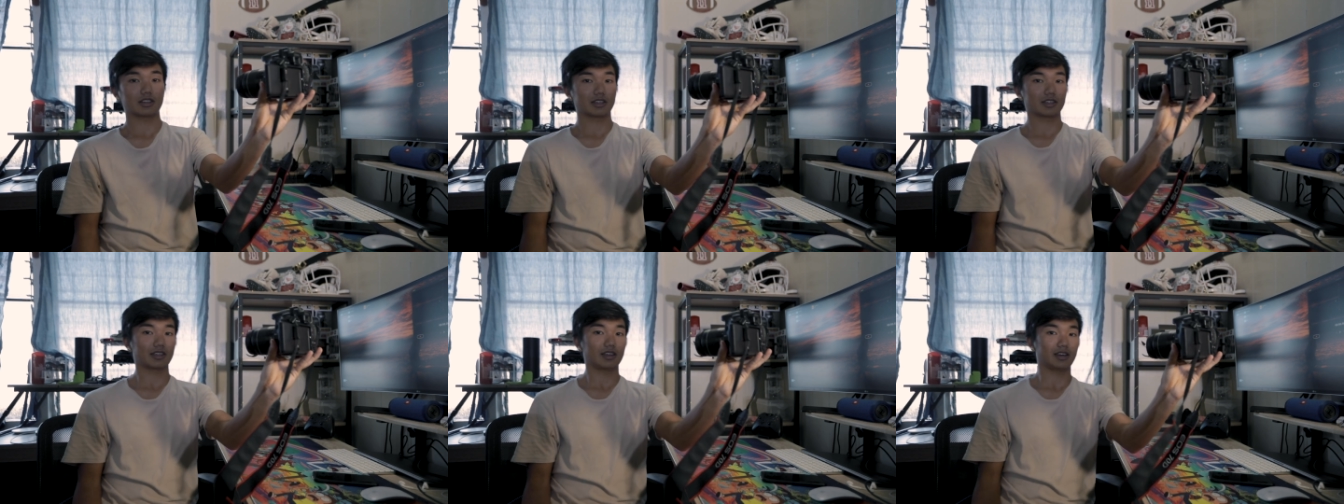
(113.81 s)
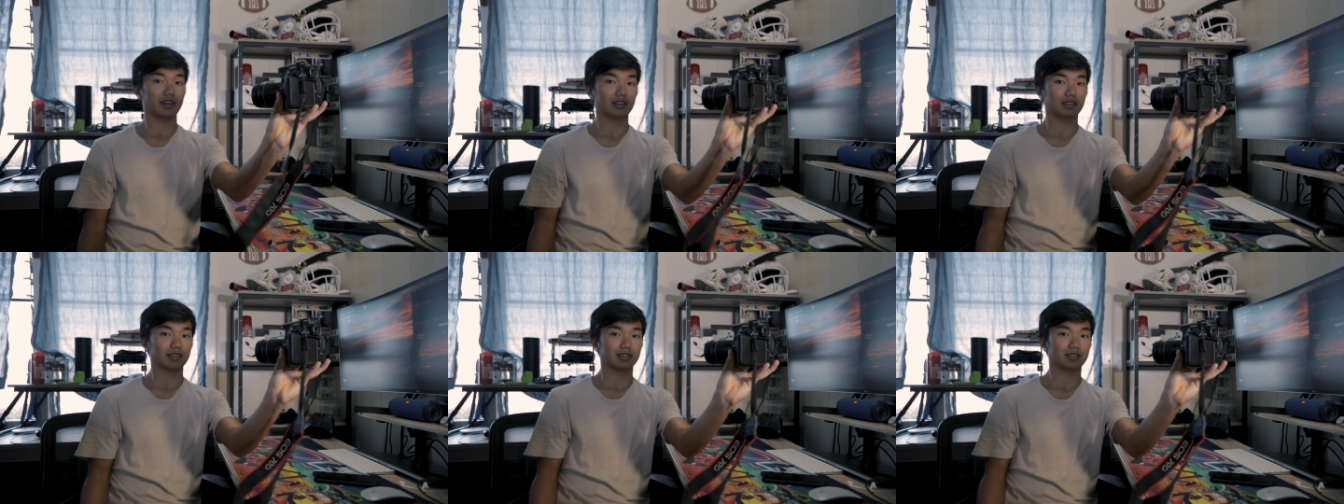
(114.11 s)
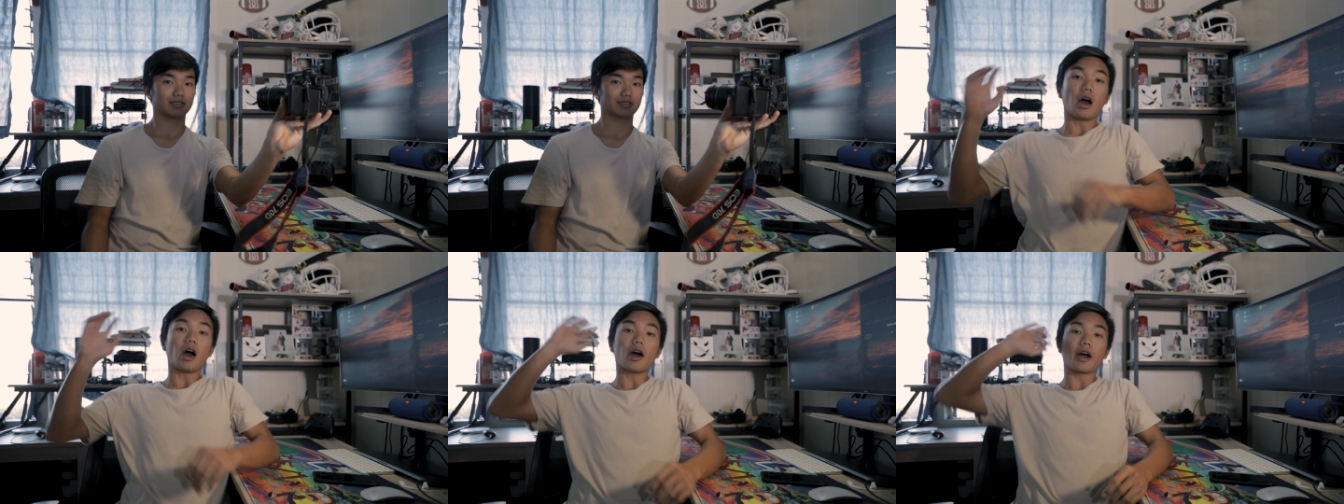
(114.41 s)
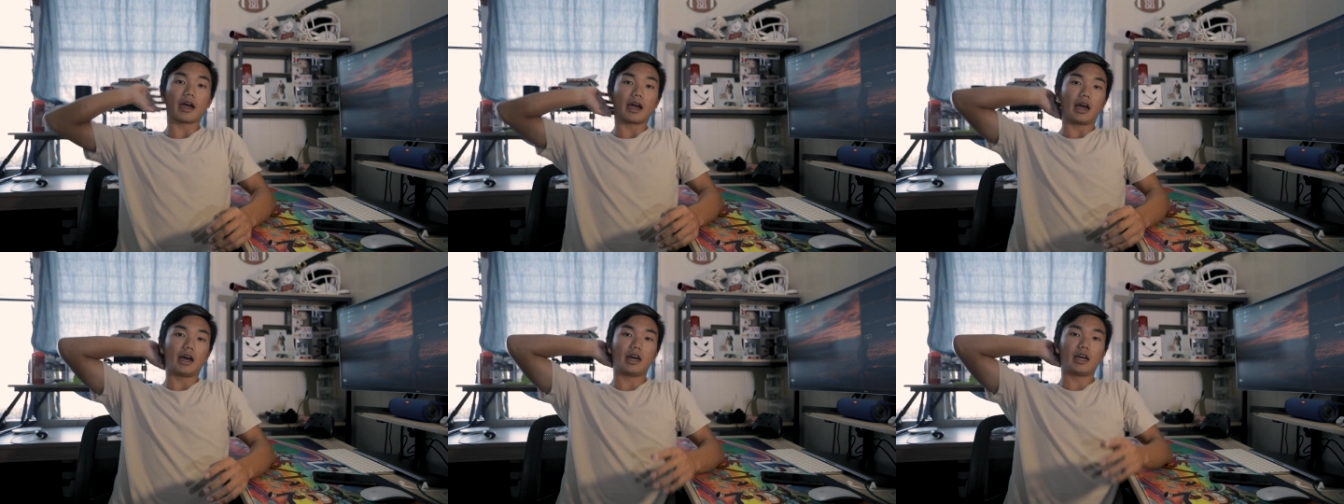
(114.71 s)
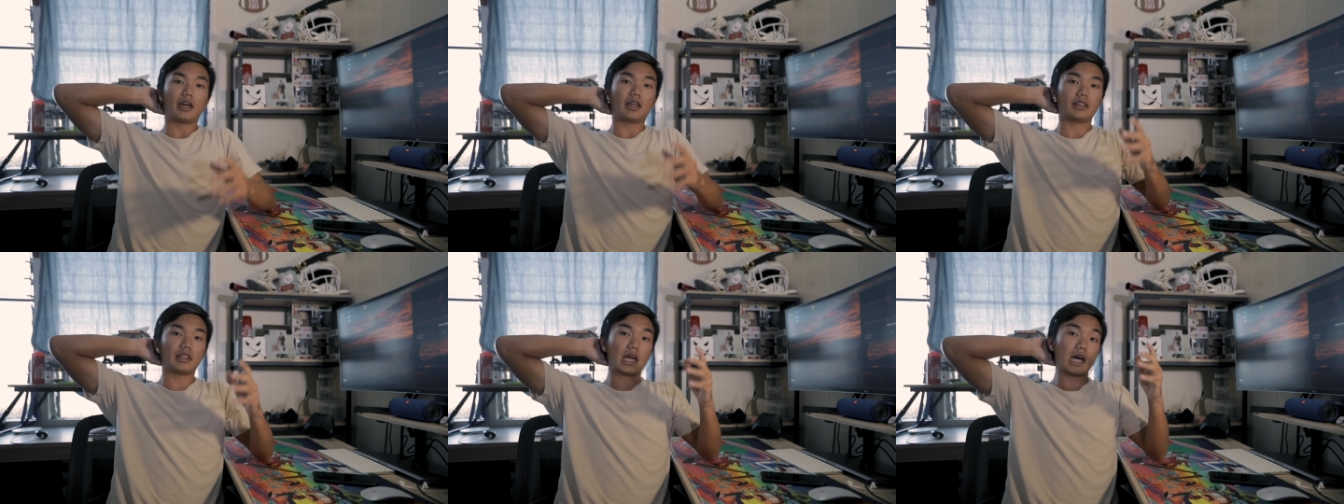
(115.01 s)
like that. All right,
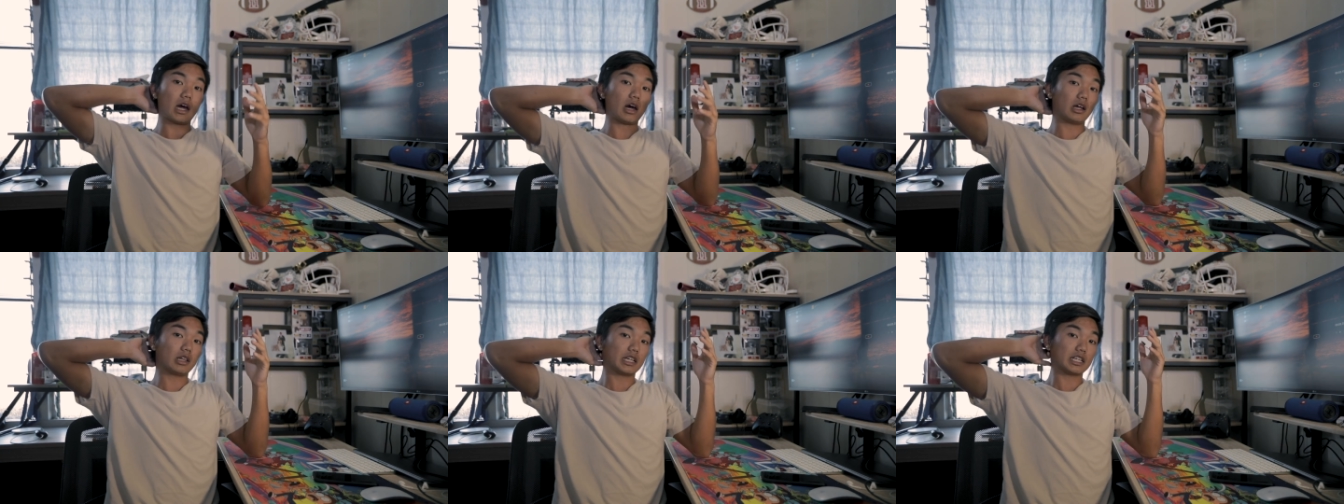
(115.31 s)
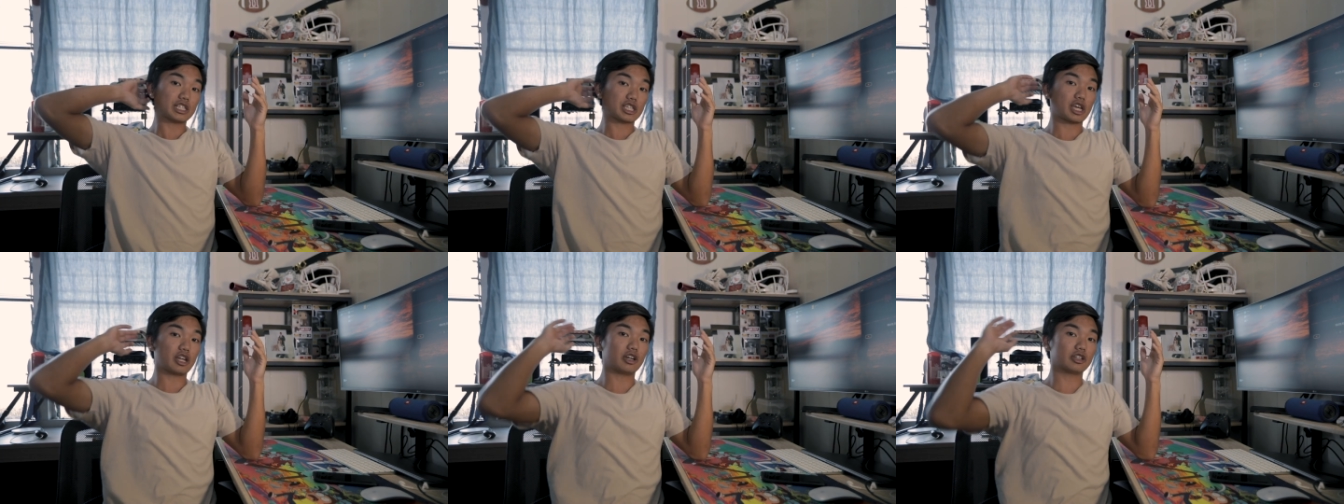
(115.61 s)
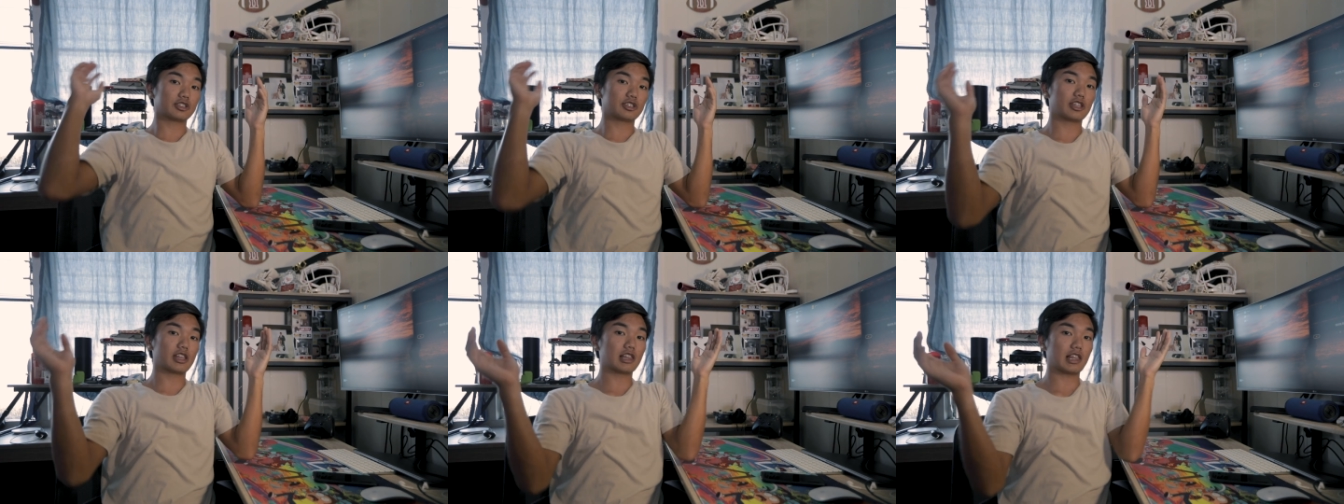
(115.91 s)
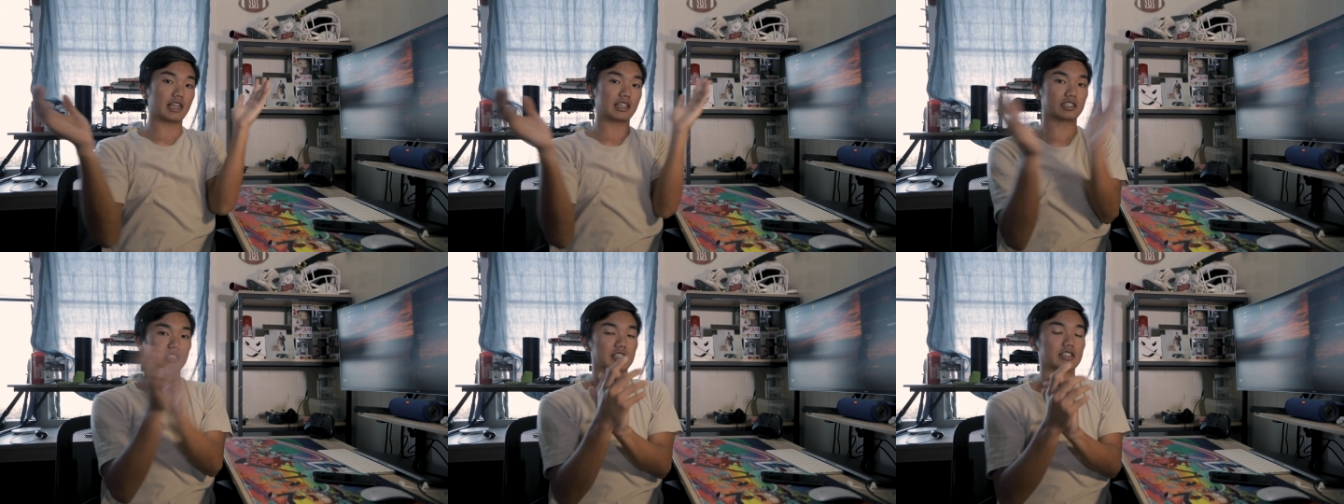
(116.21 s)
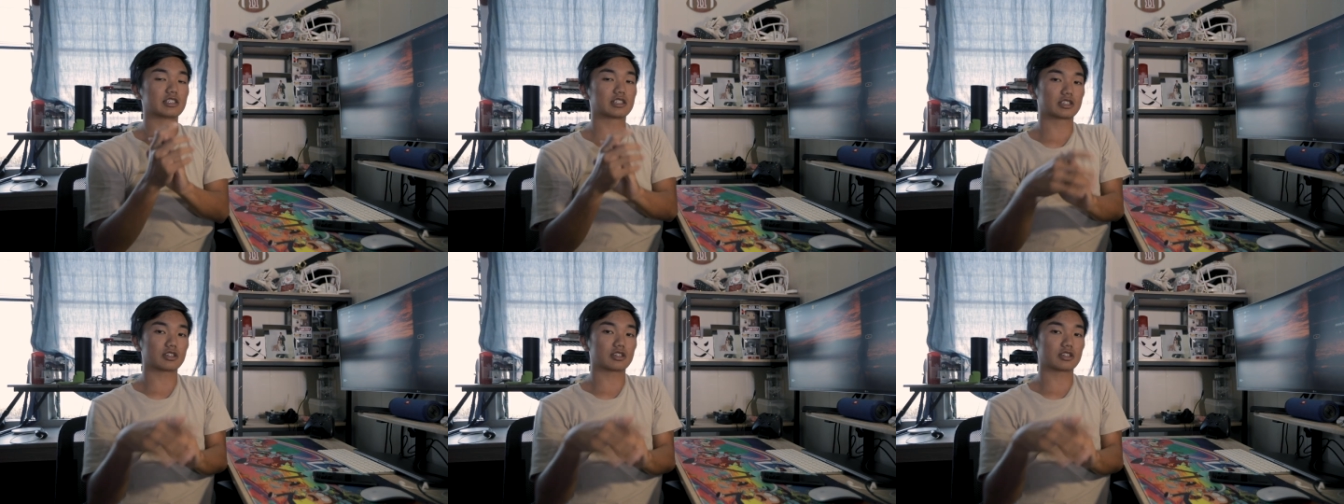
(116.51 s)
and now let's get onto the lenses.